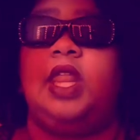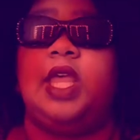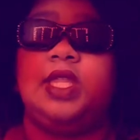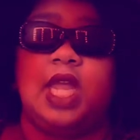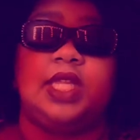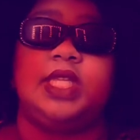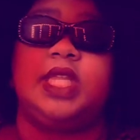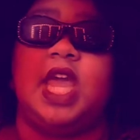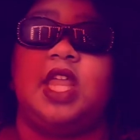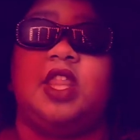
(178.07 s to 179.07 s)
And that's not to
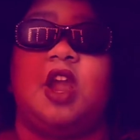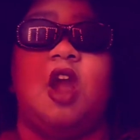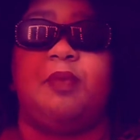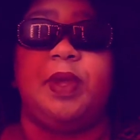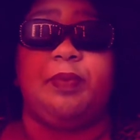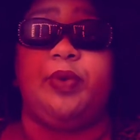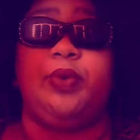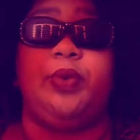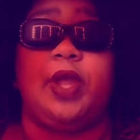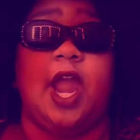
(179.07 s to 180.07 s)
say there aren't people
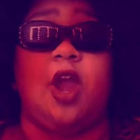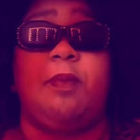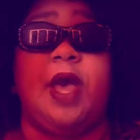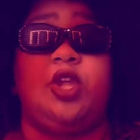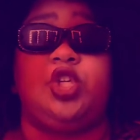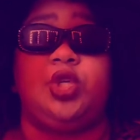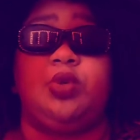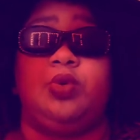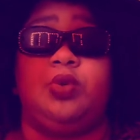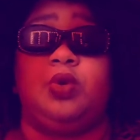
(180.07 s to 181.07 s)
who care about
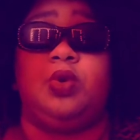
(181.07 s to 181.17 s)
you